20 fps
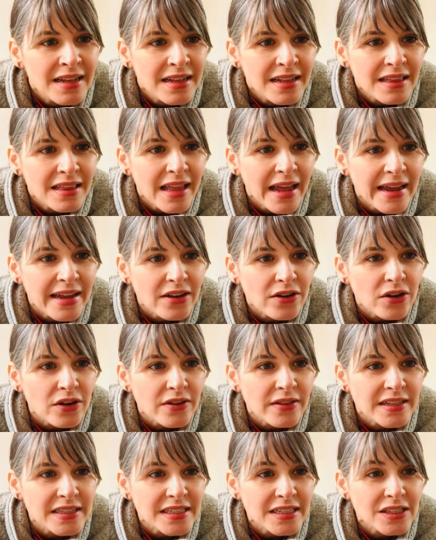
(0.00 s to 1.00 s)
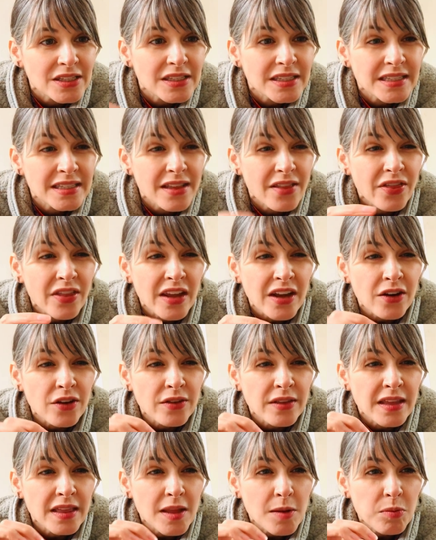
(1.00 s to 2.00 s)
liner. This is thicker
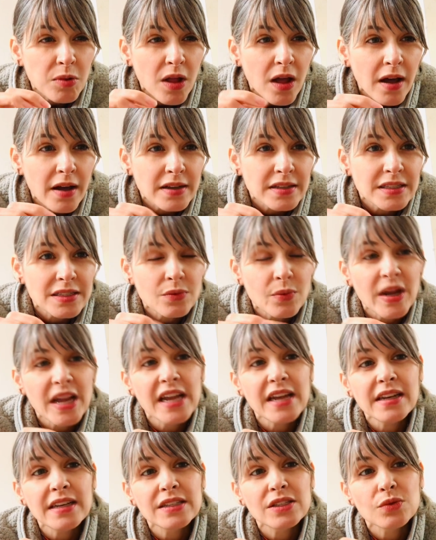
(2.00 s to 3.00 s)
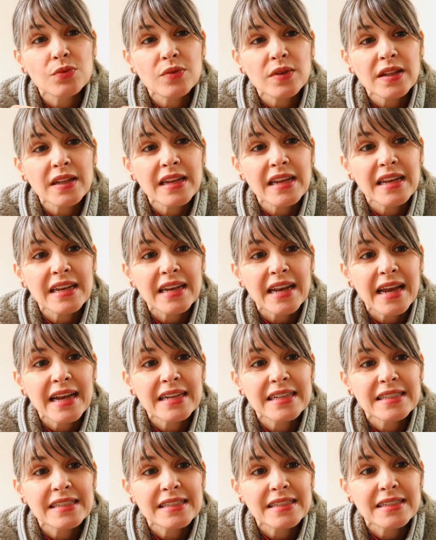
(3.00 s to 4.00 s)
than the block suede. It's really
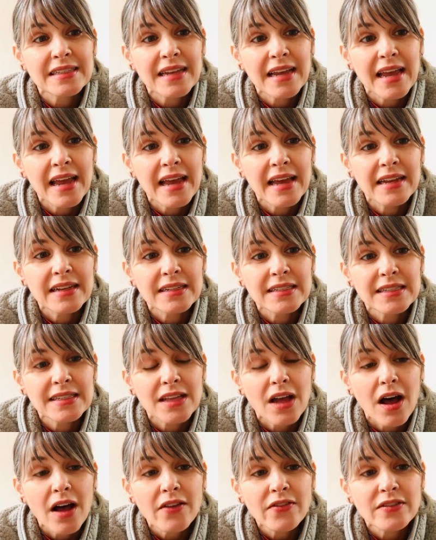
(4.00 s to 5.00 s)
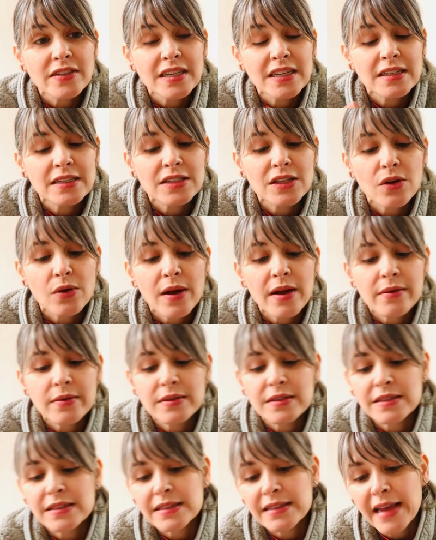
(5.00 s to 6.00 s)
nice and soft, so I
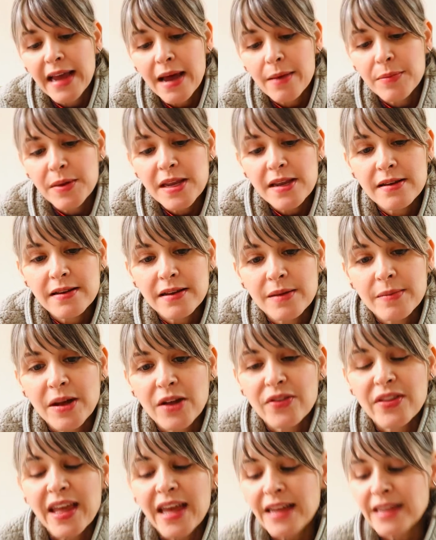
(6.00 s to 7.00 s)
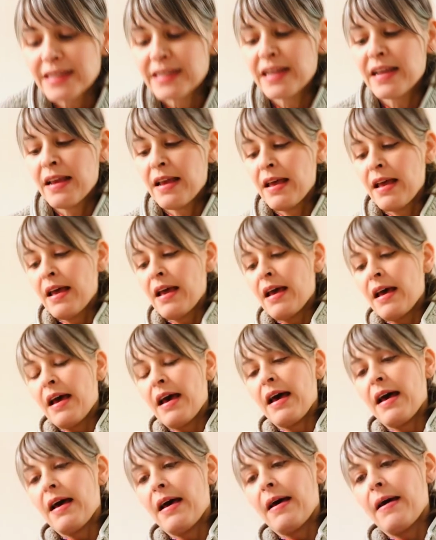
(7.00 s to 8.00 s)
was happy about that.
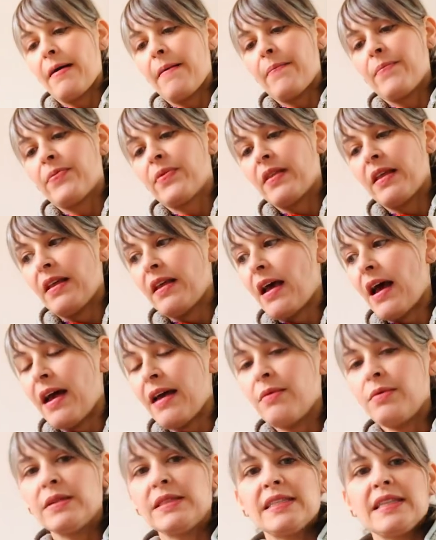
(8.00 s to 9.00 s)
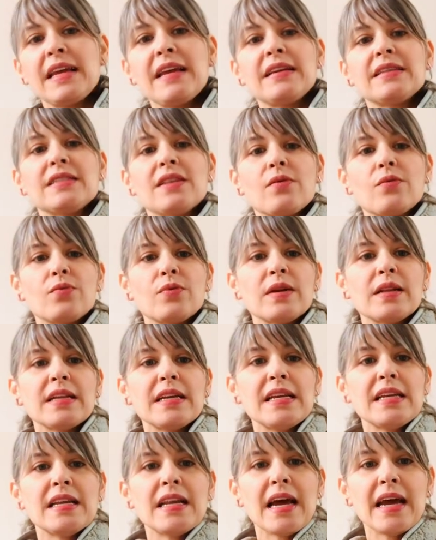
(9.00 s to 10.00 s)
I would say it's a
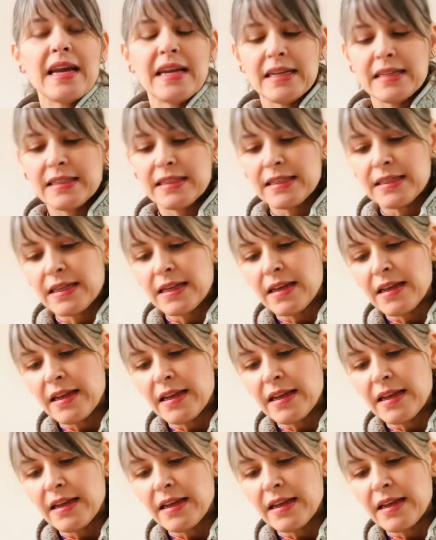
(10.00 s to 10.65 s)
really nice,